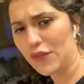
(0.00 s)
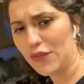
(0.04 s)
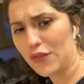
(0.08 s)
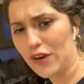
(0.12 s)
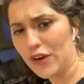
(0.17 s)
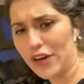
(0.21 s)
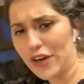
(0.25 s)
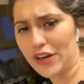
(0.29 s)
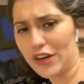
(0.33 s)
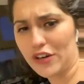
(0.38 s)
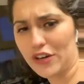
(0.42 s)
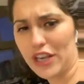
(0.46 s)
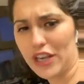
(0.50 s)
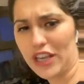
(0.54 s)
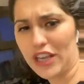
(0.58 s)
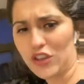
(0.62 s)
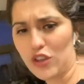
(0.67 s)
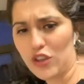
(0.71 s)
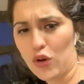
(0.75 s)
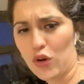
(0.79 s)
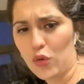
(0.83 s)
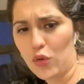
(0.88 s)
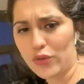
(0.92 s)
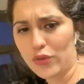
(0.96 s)
fryer. Hey,
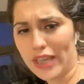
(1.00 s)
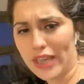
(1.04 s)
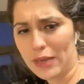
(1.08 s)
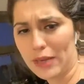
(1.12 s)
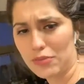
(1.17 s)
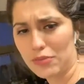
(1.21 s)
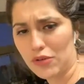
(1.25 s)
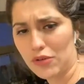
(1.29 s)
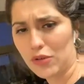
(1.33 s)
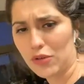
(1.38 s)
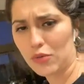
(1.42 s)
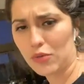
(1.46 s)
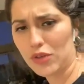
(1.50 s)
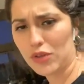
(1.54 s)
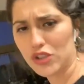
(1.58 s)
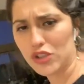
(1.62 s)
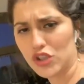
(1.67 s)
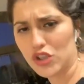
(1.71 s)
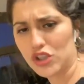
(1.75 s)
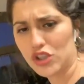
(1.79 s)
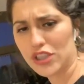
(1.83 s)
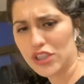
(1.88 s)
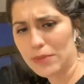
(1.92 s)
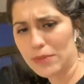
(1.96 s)
yo, Gabriel, what's
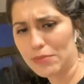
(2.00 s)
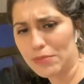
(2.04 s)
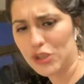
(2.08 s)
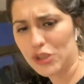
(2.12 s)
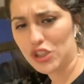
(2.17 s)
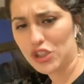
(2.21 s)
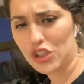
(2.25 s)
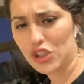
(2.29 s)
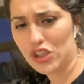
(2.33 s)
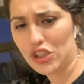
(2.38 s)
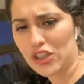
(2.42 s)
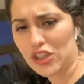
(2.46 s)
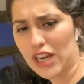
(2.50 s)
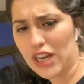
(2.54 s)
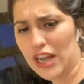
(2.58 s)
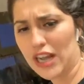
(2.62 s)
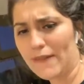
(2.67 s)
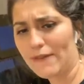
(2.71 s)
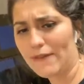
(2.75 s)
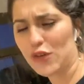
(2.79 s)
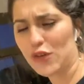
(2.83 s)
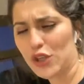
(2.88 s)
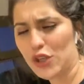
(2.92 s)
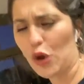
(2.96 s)
your temperature
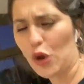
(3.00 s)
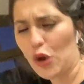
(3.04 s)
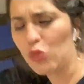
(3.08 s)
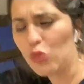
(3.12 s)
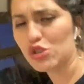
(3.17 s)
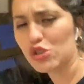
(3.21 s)
at for your